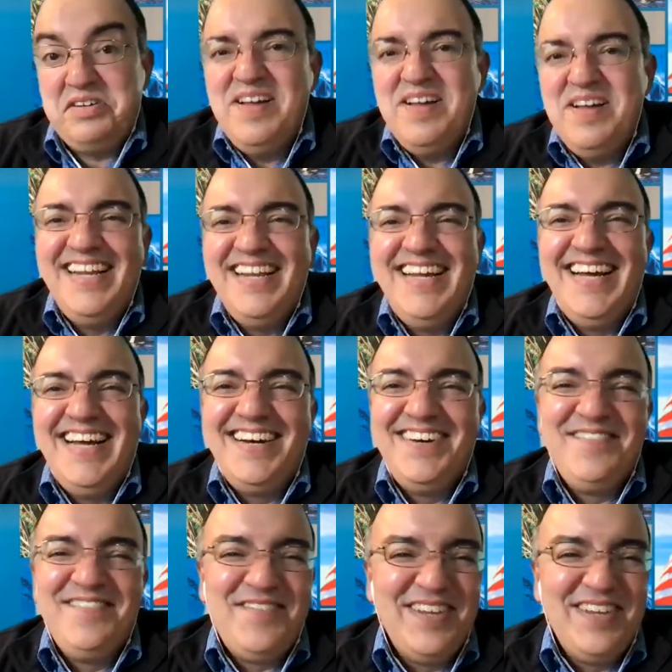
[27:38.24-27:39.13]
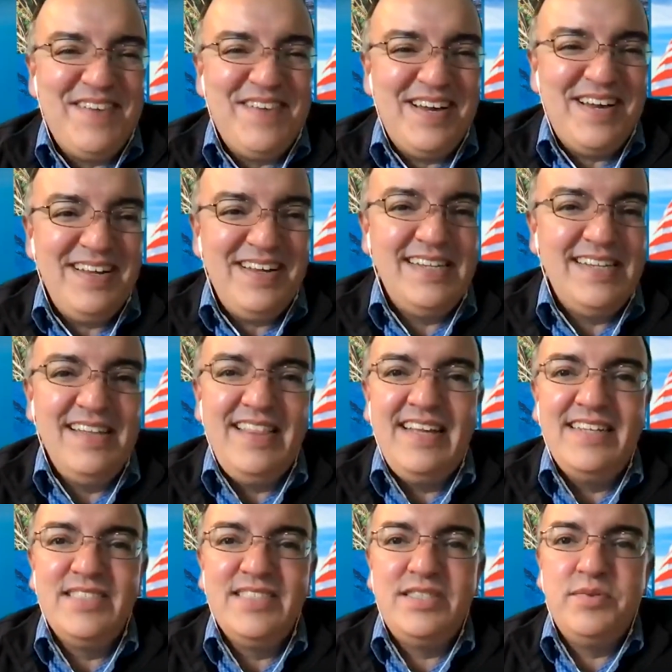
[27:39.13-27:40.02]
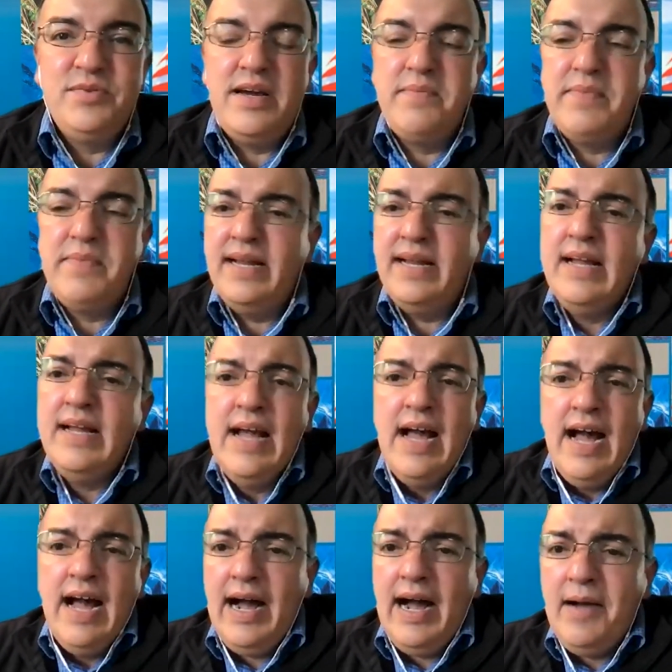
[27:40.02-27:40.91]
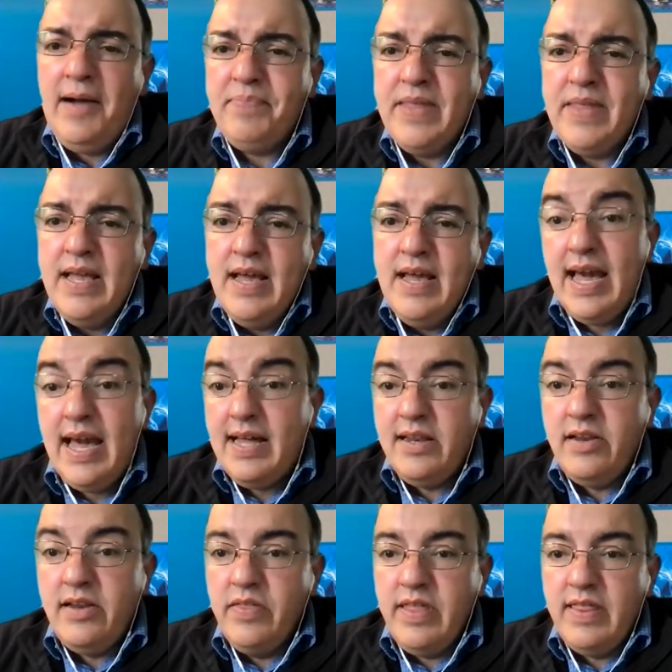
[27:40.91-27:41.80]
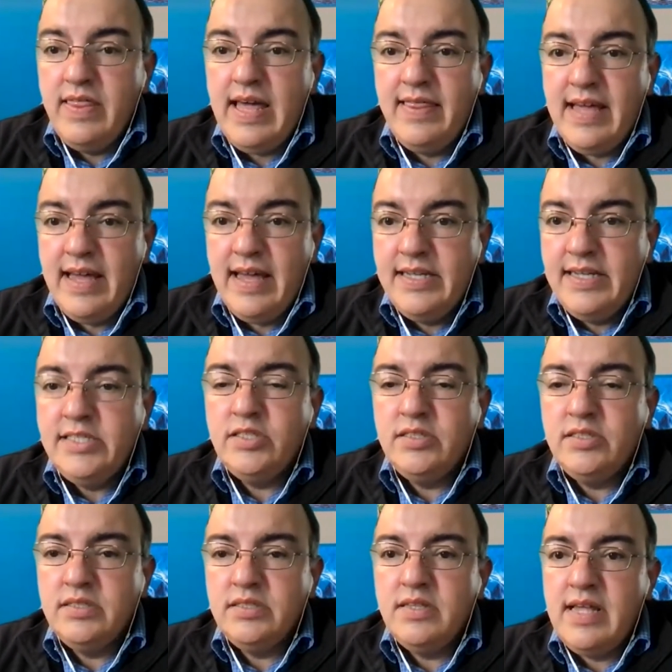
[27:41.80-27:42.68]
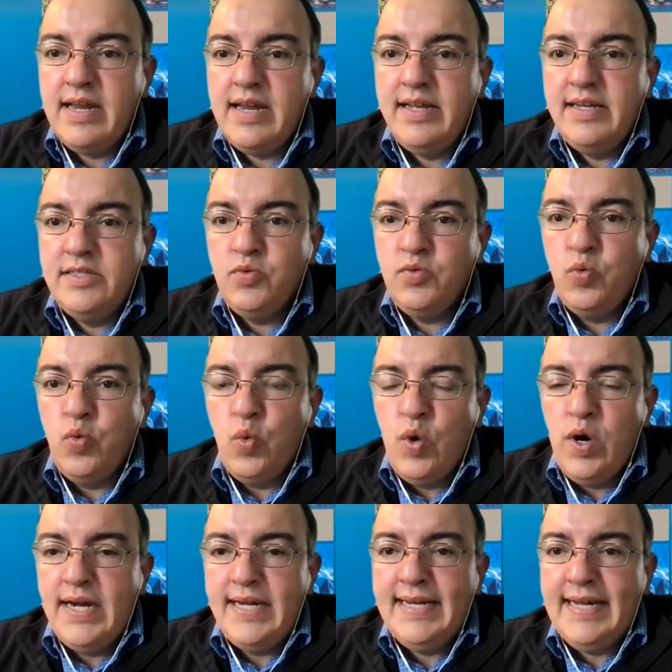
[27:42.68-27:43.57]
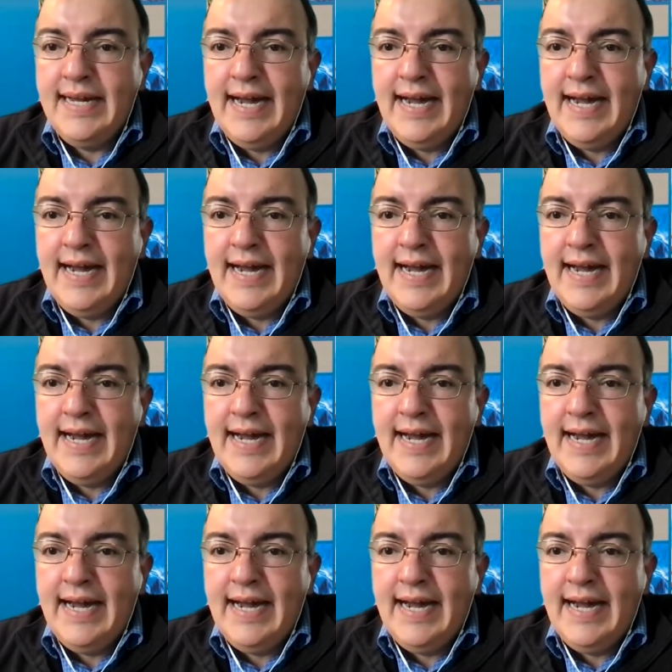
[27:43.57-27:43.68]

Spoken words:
start if Olivia has anything else to weigh on. But yeah, no, that is one.